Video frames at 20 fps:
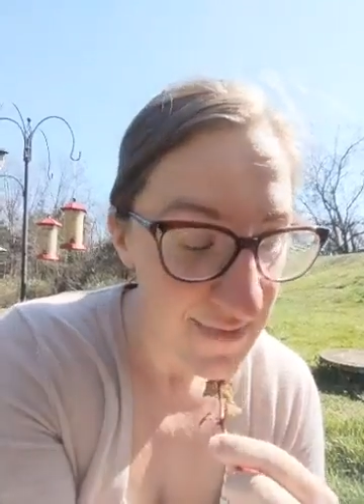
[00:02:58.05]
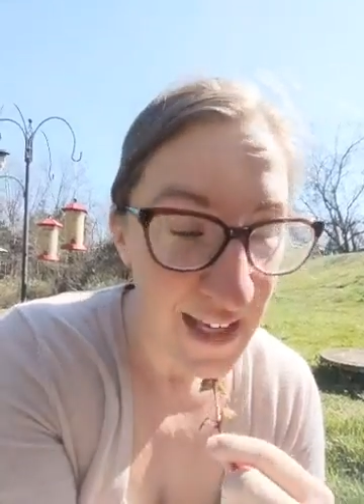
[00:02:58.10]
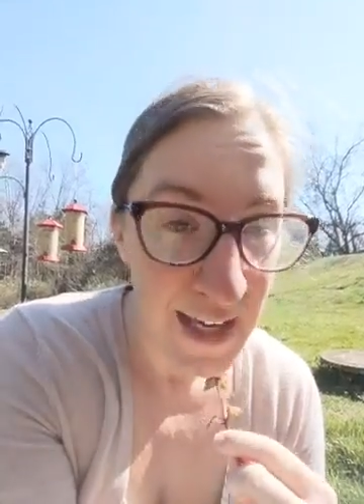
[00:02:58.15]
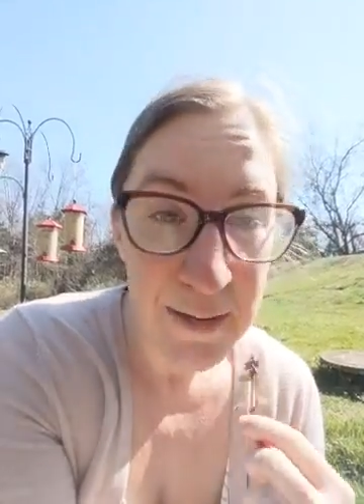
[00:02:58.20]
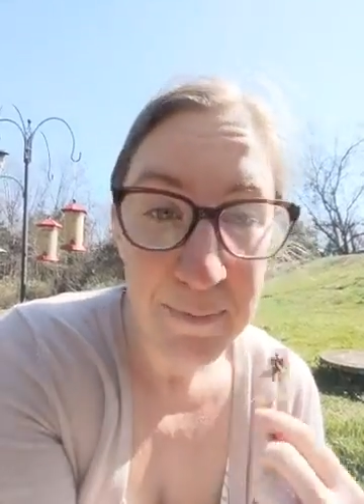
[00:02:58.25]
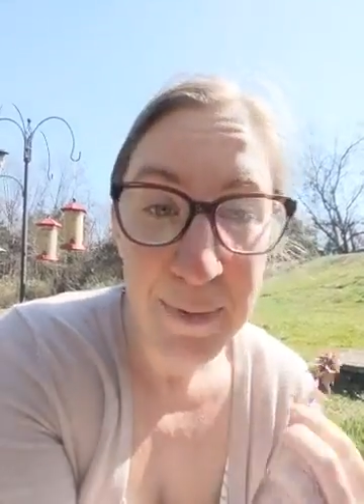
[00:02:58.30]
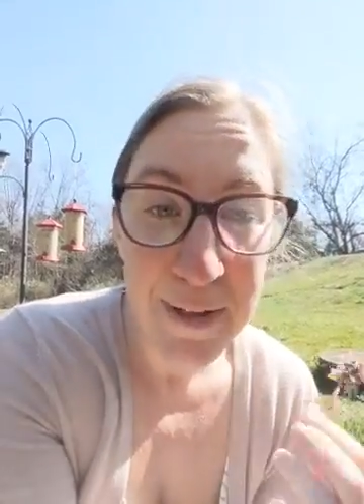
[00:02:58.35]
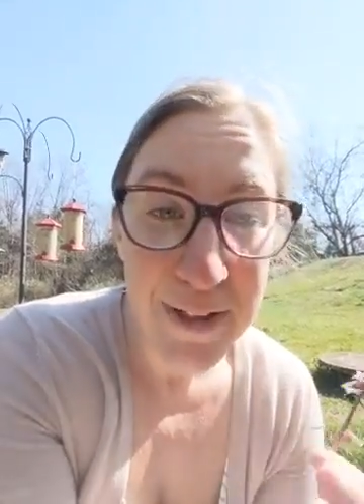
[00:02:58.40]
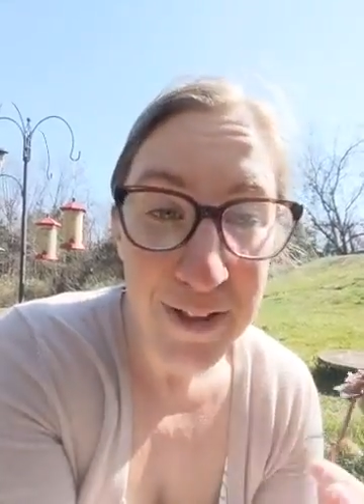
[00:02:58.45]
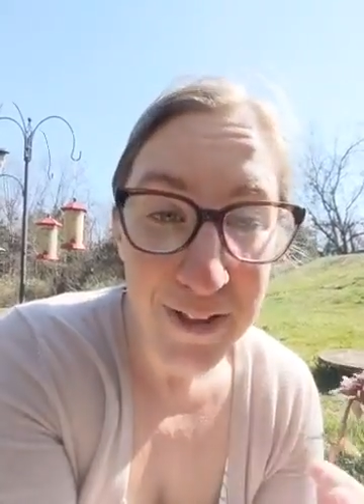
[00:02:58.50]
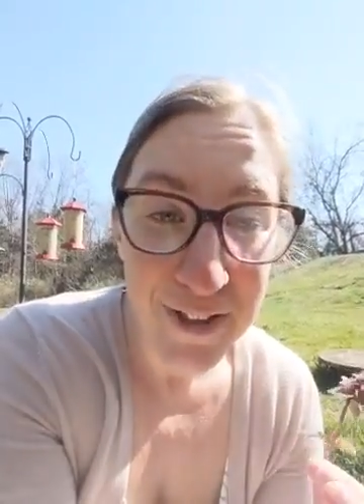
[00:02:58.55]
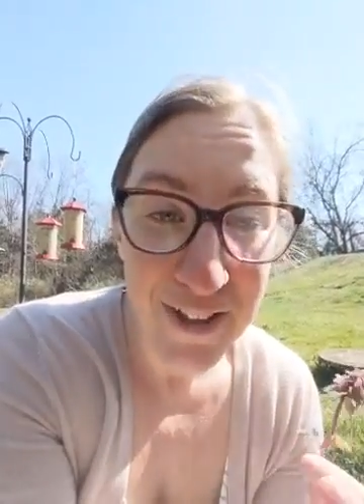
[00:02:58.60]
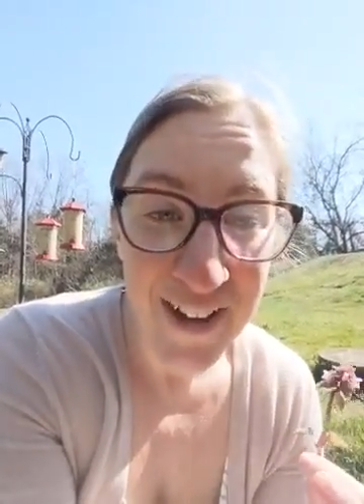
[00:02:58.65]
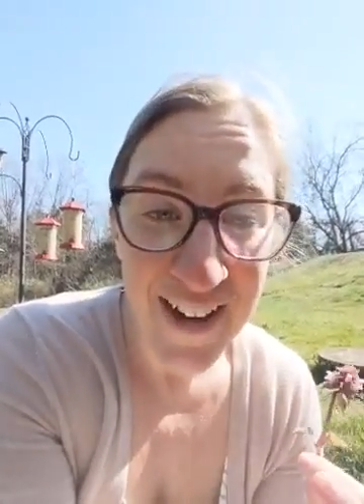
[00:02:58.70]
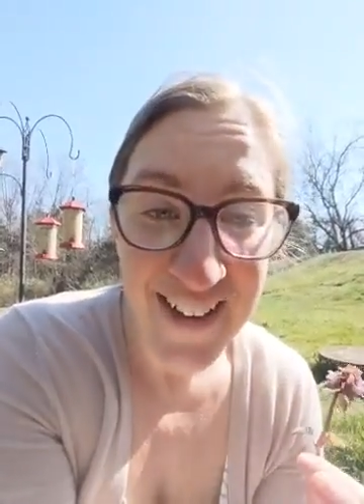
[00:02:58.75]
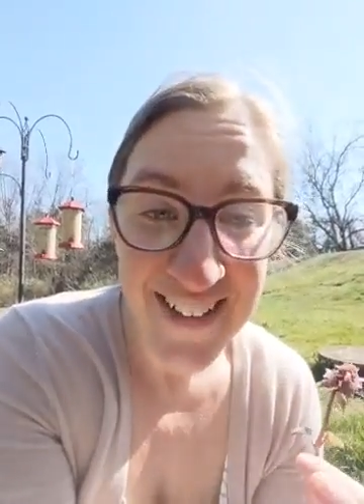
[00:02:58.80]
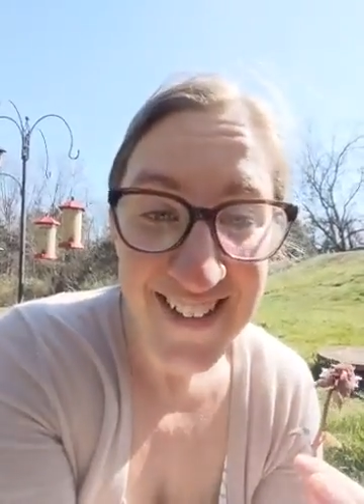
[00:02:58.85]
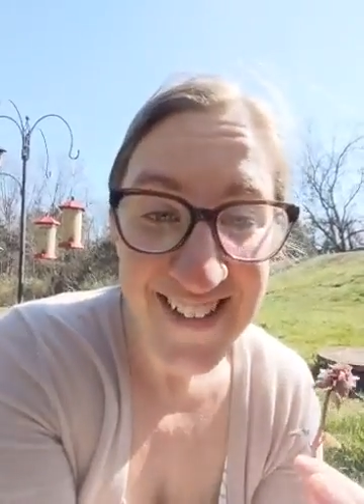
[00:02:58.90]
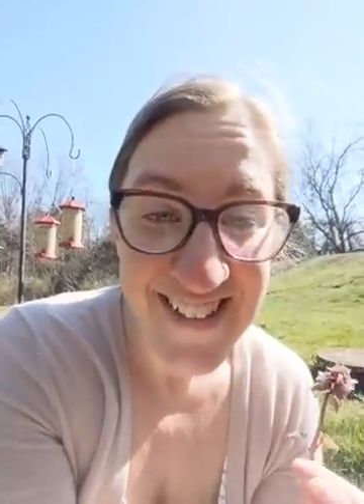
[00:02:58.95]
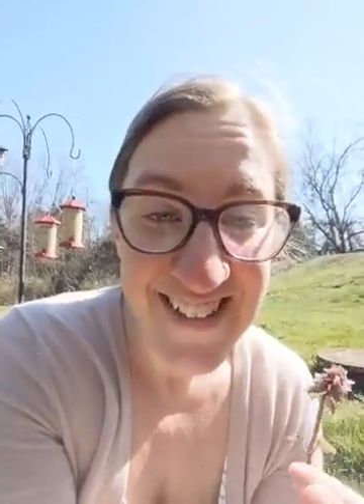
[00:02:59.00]
and
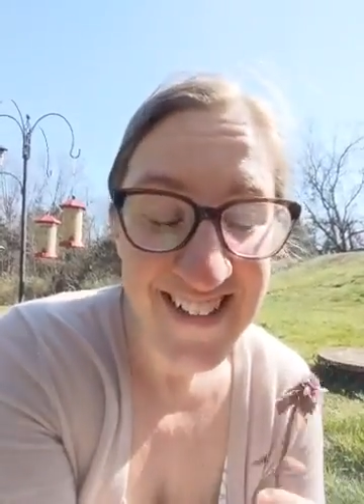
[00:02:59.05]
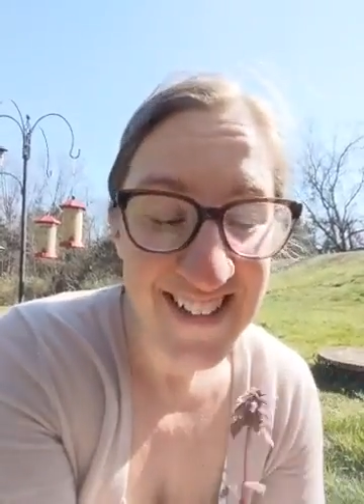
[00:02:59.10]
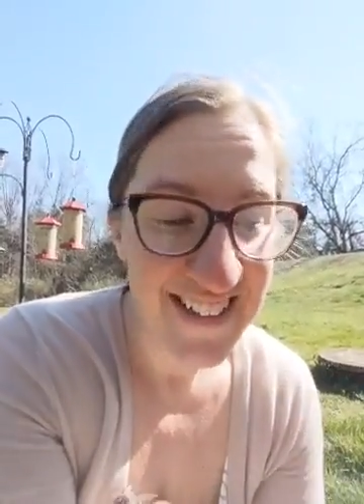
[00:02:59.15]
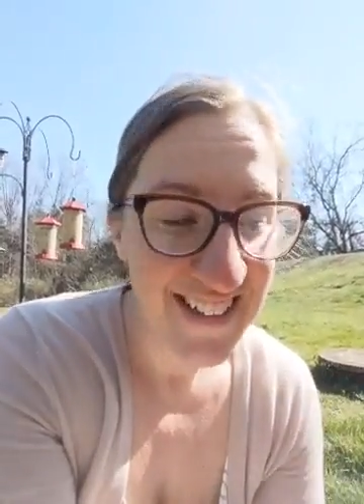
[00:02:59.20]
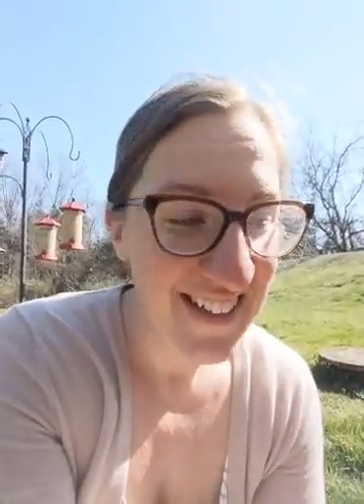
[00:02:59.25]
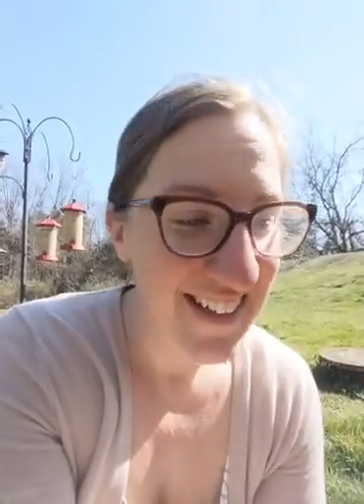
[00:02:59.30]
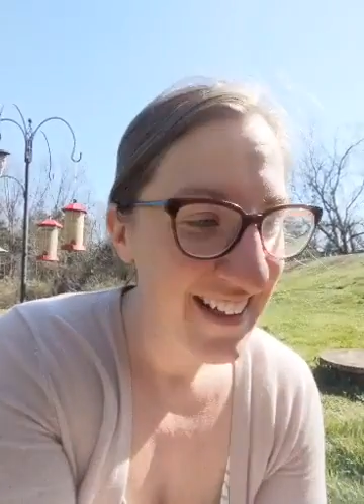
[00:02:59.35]
bittercress.